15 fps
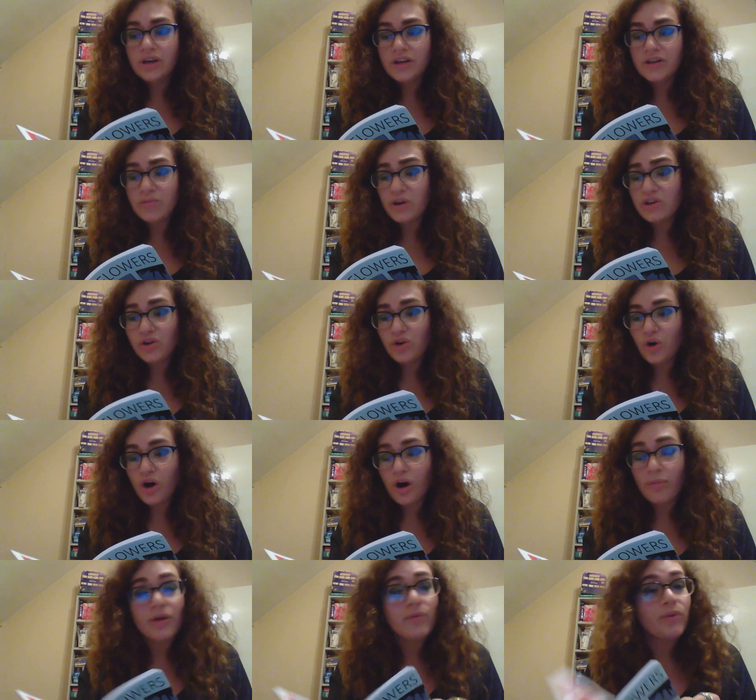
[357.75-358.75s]
especially not a
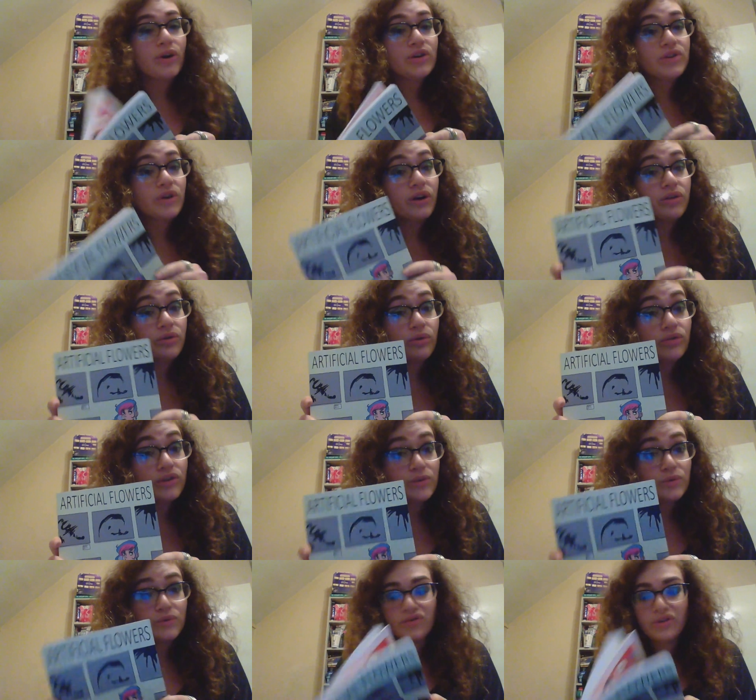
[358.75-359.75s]
comic book, so I thought
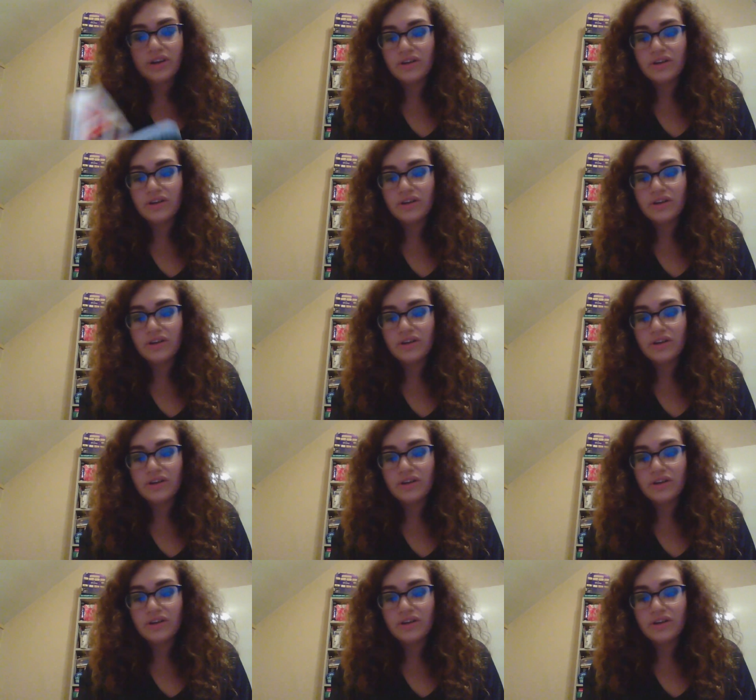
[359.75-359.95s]
this was really